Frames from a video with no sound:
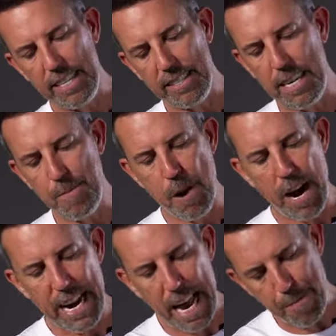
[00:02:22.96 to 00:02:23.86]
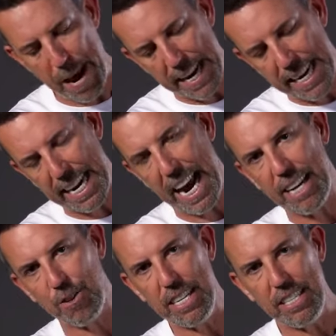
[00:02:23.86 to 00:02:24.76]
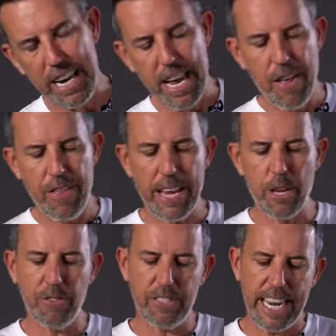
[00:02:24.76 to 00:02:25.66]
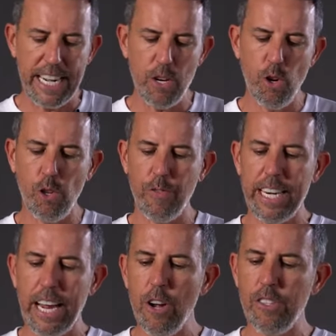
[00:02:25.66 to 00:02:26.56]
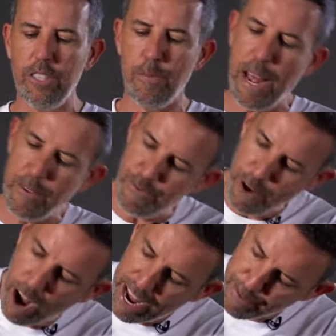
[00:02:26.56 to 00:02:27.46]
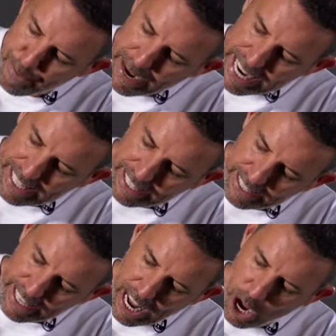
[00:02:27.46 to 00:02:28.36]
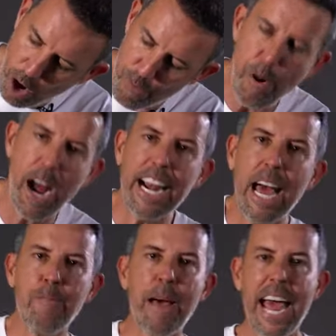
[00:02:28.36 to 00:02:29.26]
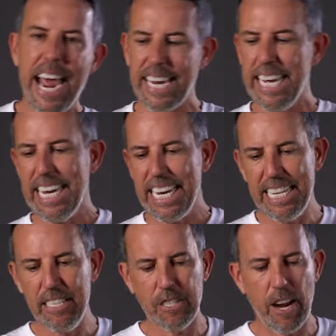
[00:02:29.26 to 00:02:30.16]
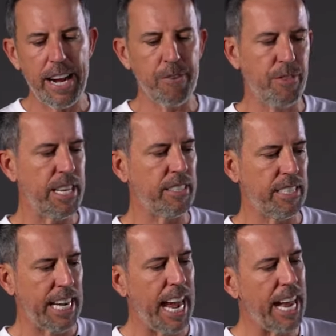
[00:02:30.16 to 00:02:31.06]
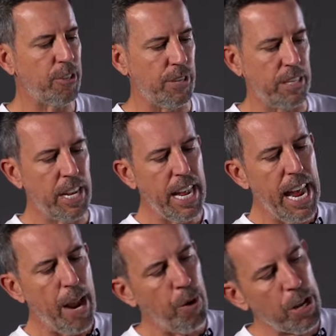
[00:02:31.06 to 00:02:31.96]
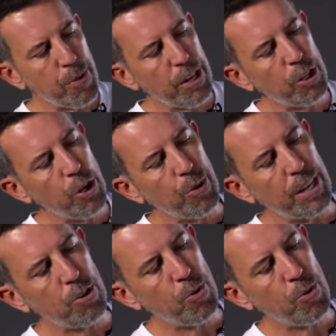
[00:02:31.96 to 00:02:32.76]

is the Mylar bagging cartridge that you've seen in all the videos. There's about 5 meters of Mylar bag inside of this cartridge. And what you want to do is